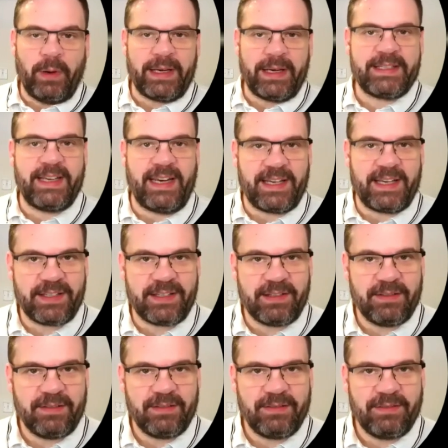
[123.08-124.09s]
will exist.
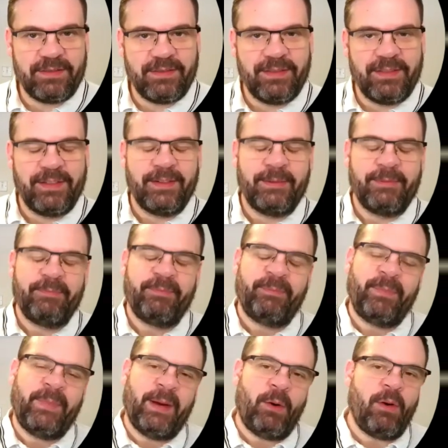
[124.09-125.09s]

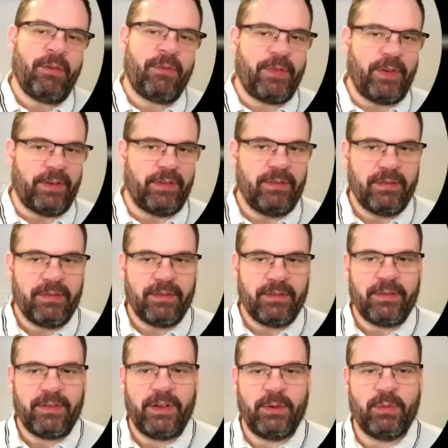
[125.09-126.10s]
Now, often
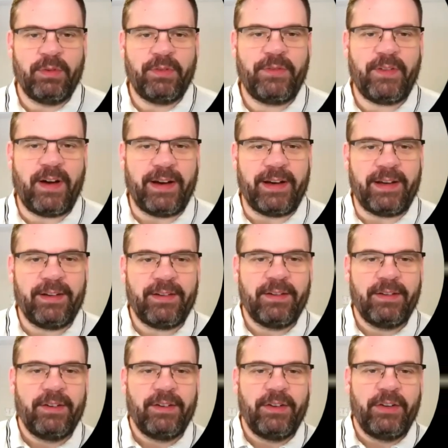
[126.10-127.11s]
you will find
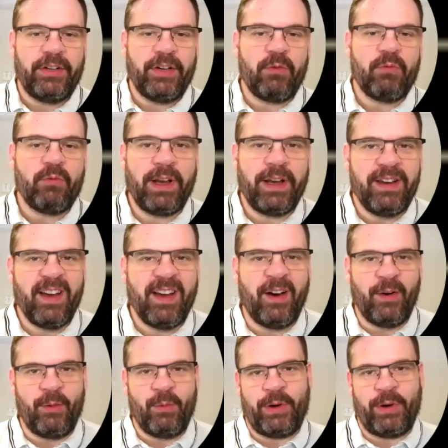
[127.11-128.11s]
you don't really
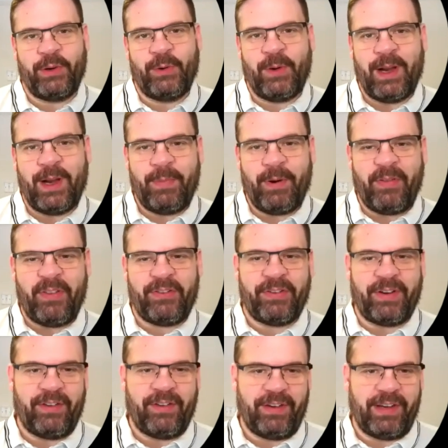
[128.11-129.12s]
know what you're
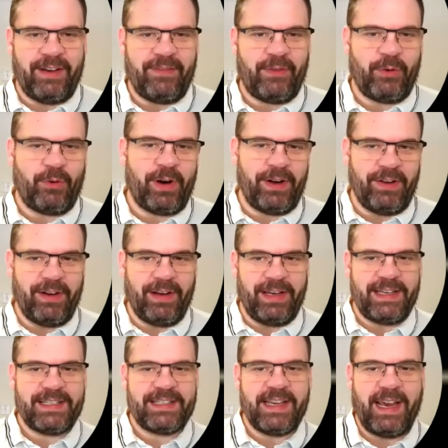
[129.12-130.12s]
hypothesizing if you're at an
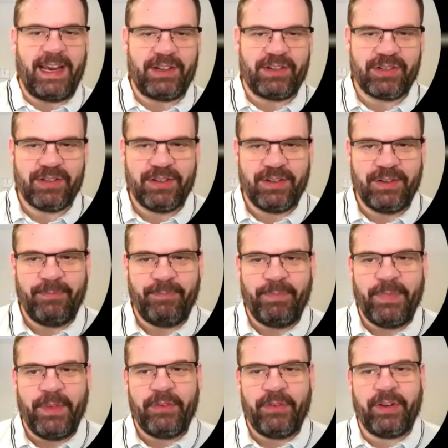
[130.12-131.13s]
early stage.
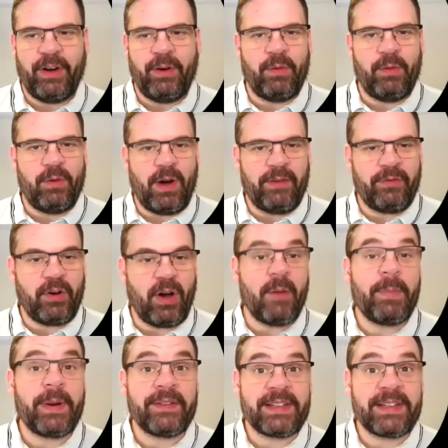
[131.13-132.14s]
So I've got
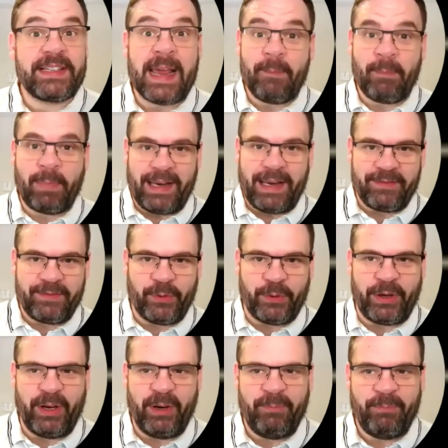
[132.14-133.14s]
a bit of a template
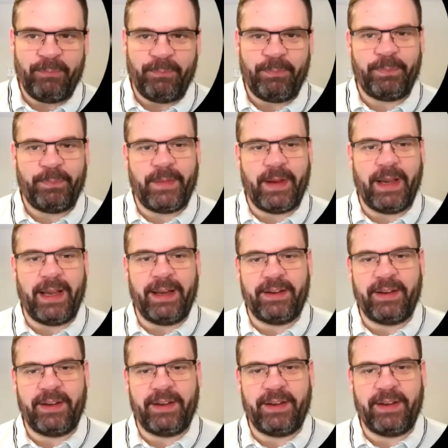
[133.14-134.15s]
for you, and
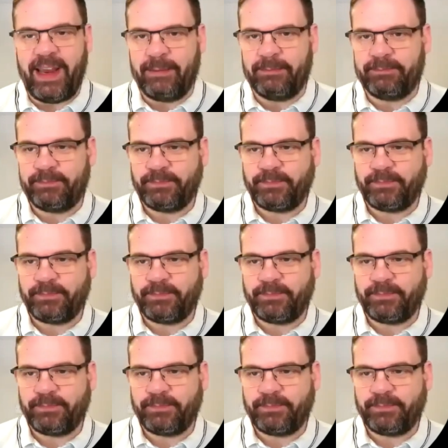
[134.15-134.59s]
it's here.